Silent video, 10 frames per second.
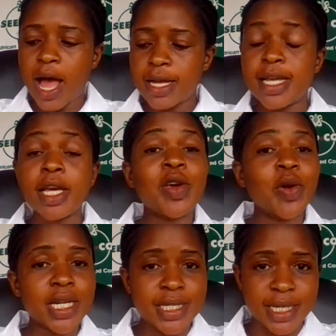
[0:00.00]

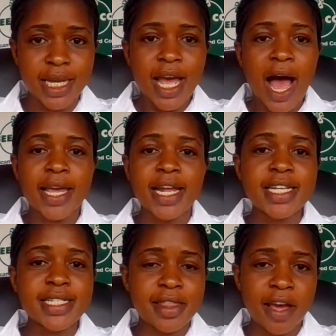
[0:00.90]
security
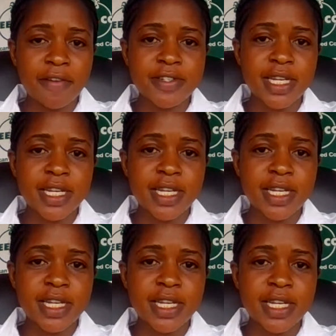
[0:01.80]
against theft and
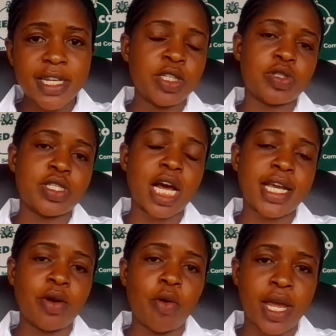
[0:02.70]
other issues that
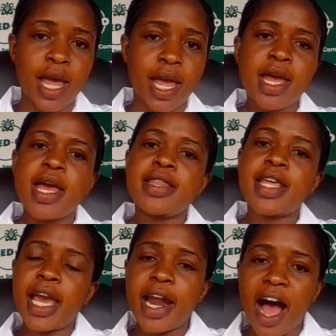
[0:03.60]
can occur, they
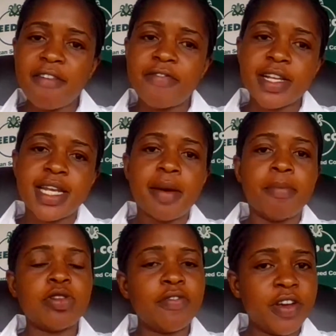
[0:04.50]
can harvest
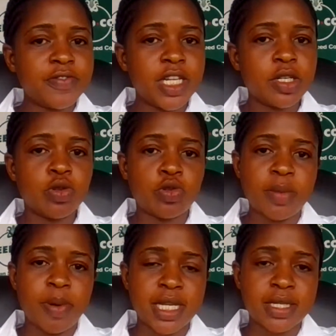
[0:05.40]
between 50 to
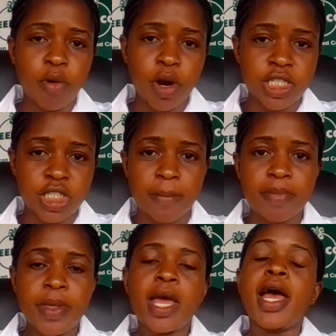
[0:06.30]
20% moisture.
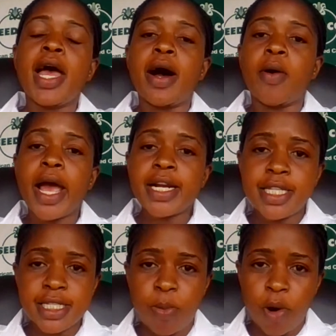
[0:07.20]
At
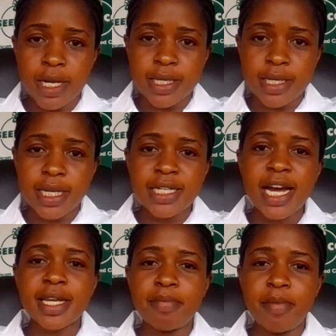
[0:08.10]
this point, it
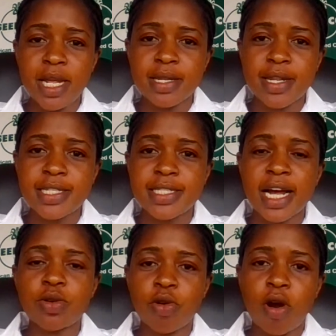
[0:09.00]
doesn't mean that
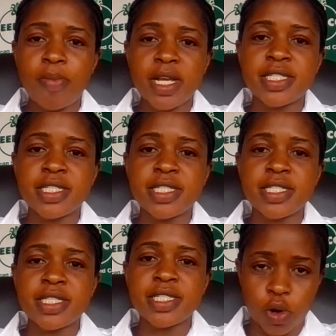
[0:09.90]
that crop is
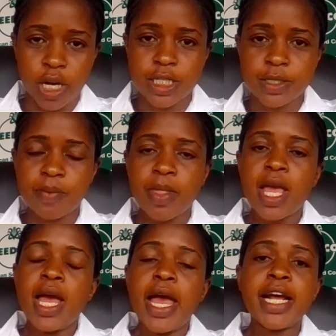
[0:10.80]
ready for storage.
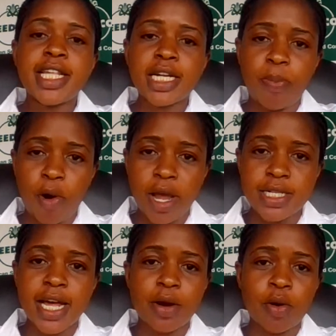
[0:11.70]
At that point,
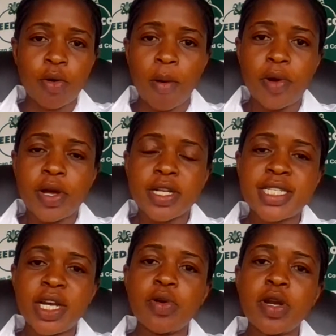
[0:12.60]
that crop
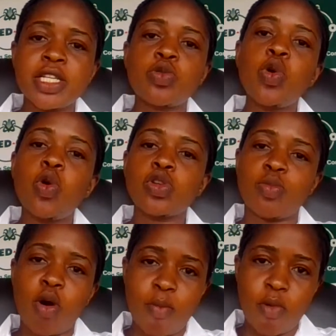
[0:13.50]
still needs to
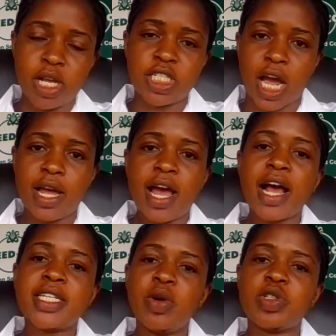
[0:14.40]
lose more moisture
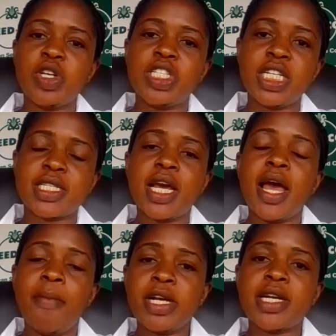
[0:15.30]
until it reaches
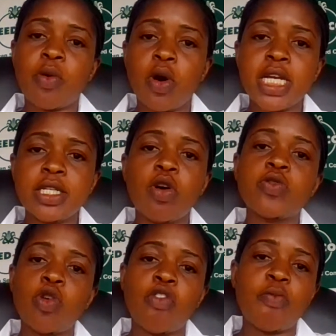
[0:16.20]
the moisture content of
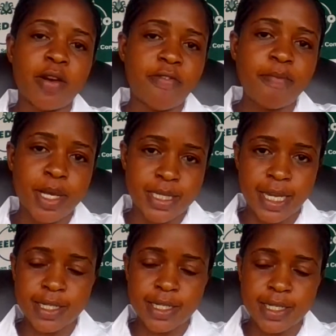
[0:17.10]

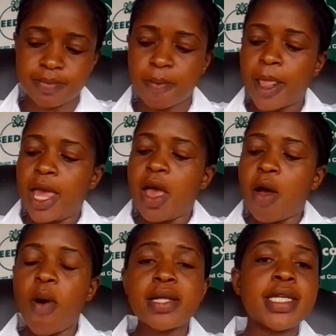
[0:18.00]
12.5%.
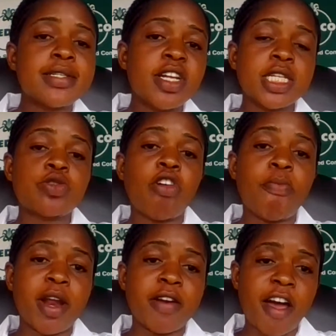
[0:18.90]
Once it reaches
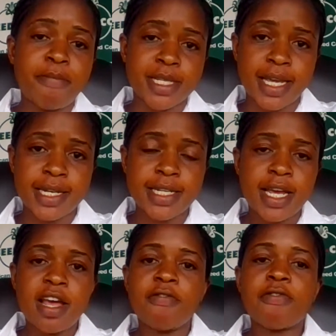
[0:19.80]
12.5%,
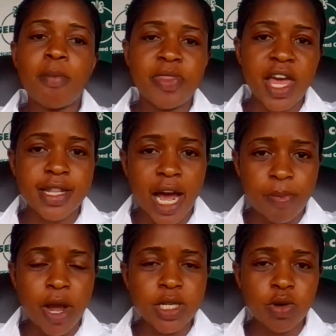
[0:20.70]
from that
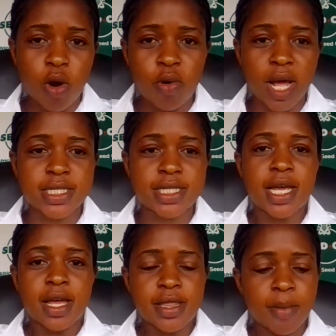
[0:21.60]
point onwards,
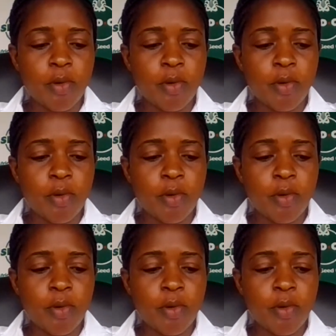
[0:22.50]
the